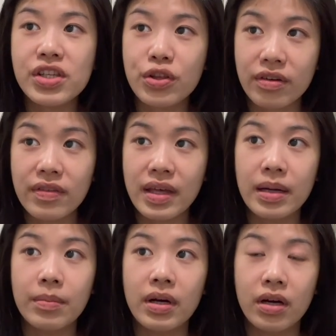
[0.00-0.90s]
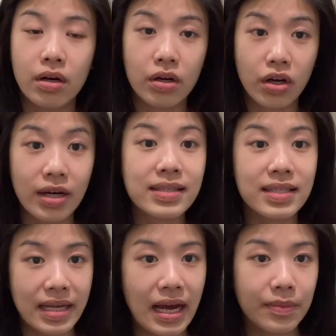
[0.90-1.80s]
Three of them got
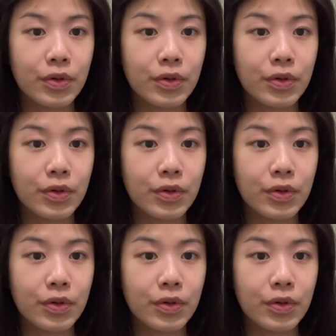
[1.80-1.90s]
stabbed.